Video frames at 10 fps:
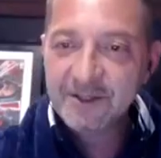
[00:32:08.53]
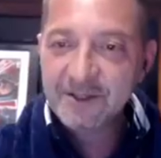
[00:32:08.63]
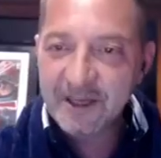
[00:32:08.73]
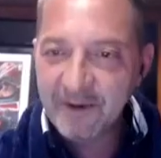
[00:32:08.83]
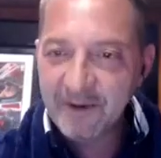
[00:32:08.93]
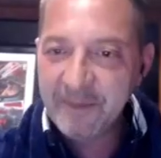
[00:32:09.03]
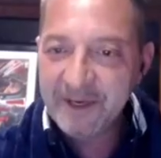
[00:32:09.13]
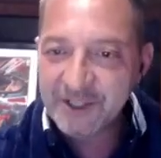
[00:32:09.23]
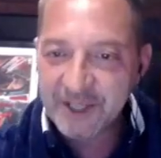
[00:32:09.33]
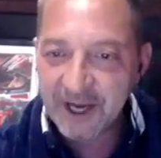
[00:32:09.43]
looks like my
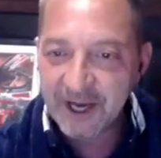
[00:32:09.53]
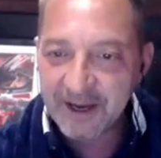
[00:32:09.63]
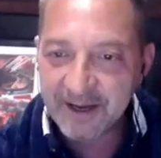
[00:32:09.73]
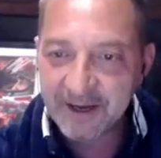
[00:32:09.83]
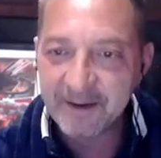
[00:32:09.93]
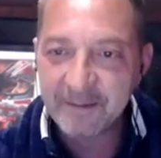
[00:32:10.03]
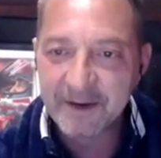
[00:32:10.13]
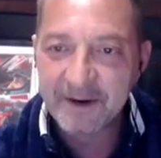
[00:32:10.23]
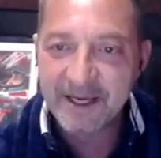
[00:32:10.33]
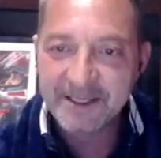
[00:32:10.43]
picture's going lazy. I
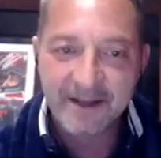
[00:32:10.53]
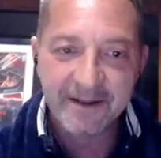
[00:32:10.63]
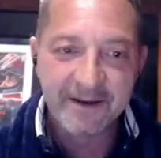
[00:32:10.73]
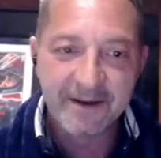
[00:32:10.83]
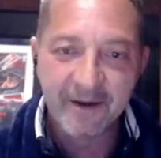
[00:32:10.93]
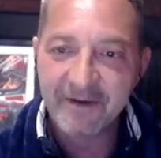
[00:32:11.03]
think hopefully Fritz.